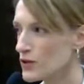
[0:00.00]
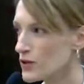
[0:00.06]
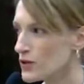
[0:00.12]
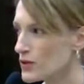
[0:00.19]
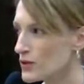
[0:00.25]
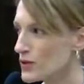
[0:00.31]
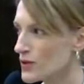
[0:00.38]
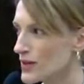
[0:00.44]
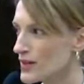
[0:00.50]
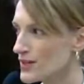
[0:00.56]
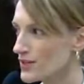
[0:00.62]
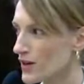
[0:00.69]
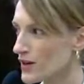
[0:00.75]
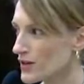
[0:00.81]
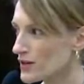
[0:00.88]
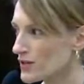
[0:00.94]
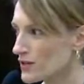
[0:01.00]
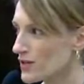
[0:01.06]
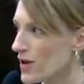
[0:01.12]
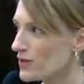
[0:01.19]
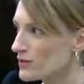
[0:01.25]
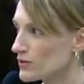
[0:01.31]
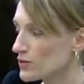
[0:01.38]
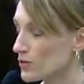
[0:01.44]
who is our
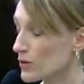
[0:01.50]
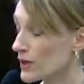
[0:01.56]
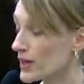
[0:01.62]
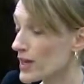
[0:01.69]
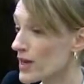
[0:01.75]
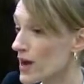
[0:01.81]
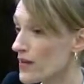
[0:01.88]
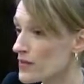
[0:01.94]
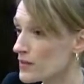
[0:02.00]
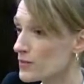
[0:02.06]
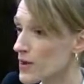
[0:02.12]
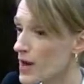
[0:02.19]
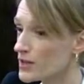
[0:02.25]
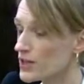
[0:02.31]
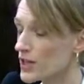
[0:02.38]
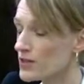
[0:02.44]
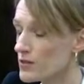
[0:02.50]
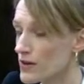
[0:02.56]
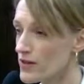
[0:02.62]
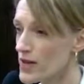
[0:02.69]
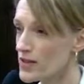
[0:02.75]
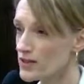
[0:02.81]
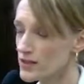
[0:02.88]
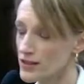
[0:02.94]
consultants working on this project
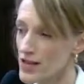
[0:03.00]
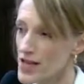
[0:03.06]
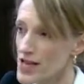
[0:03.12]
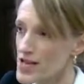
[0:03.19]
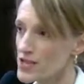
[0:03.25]
with us